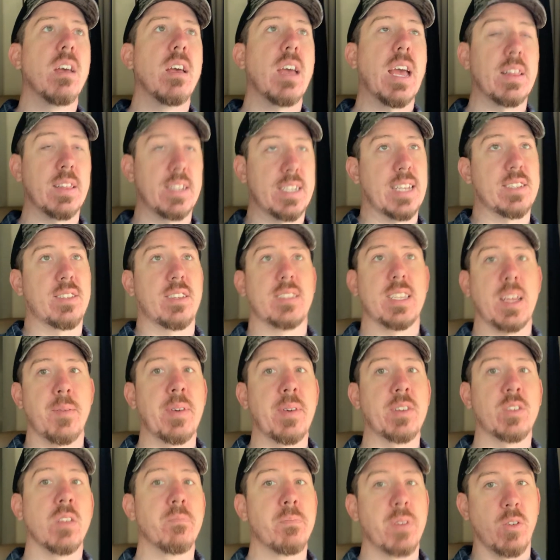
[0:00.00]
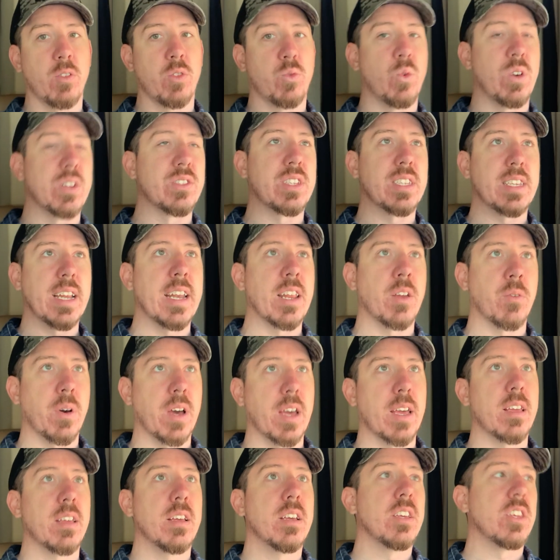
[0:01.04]
and the Tesla semi is only built with one seat
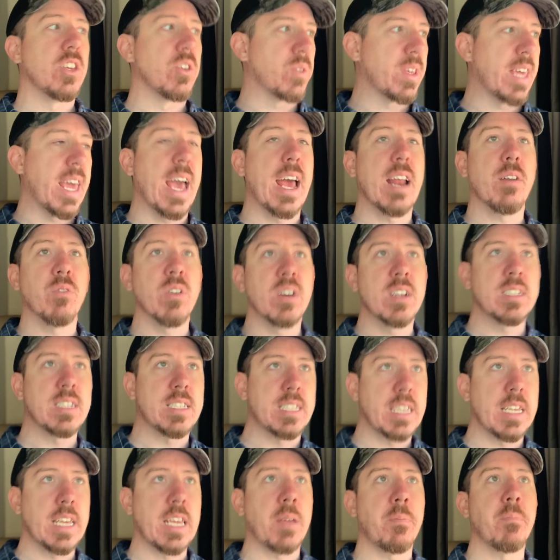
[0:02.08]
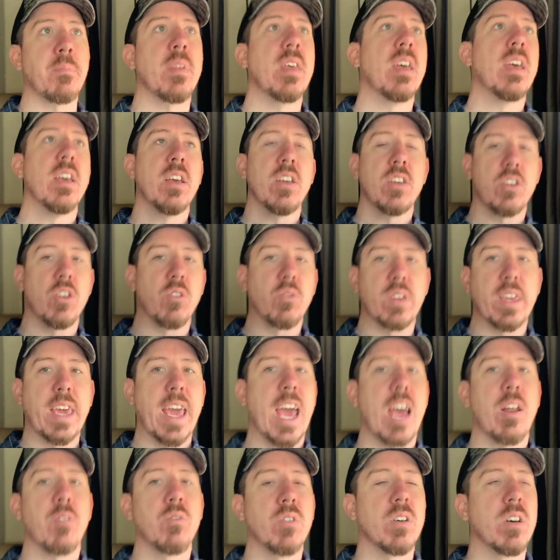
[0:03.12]
anyway. You can't run team, you
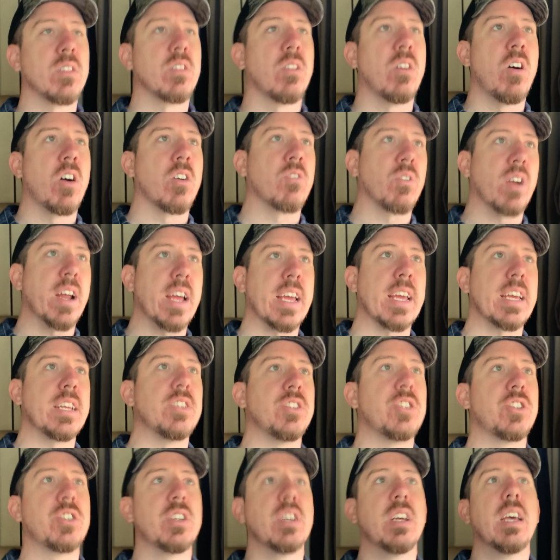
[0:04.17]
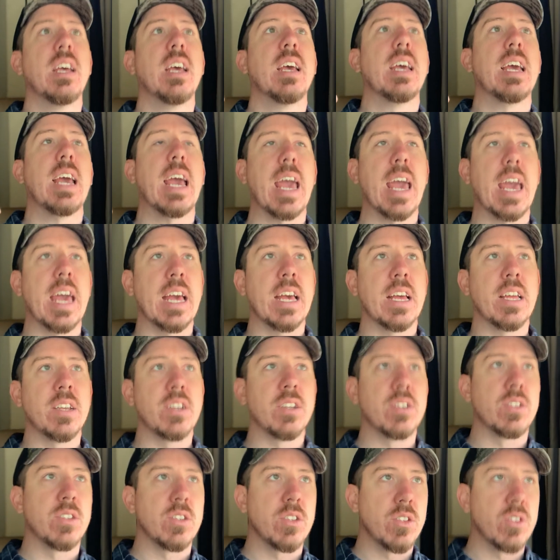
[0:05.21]
can't run long range, and
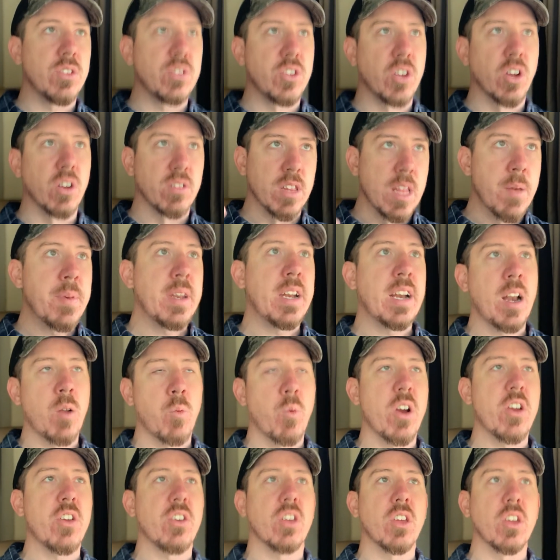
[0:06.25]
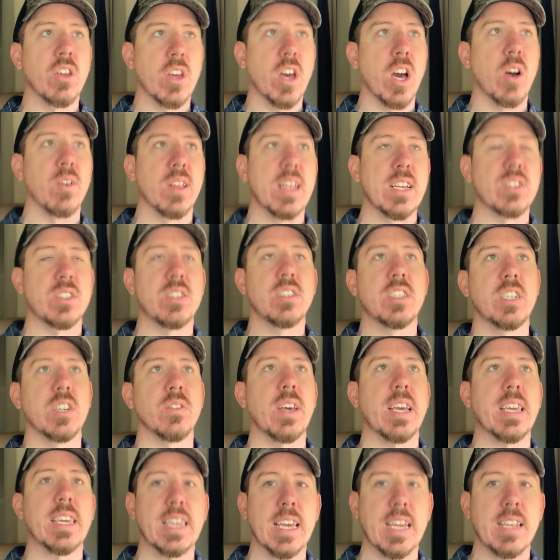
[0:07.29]
you're limited in where you can go, at least until
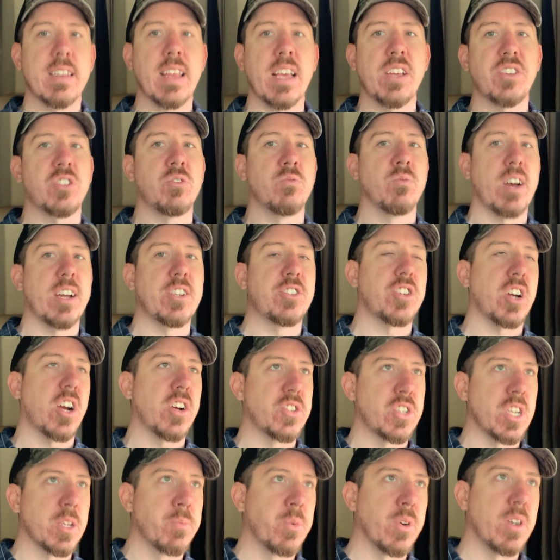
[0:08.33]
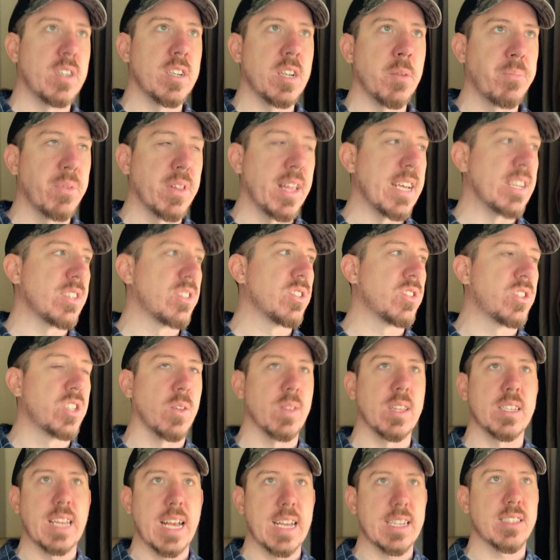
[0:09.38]
they get nationwide charging put into place. So
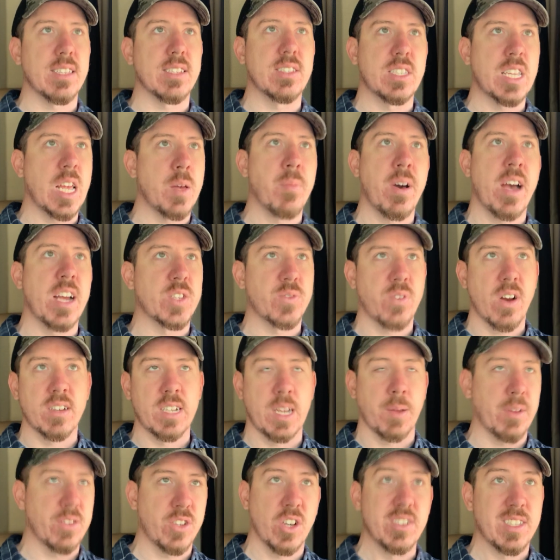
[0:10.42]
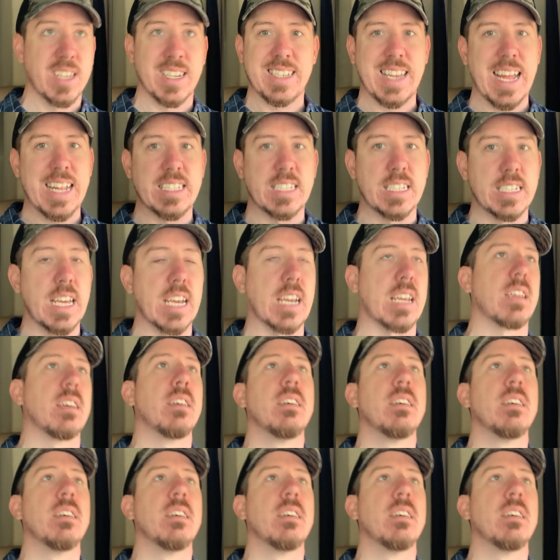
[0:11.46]
the Tesla semi, as far as I'm concerned, is a dead stick,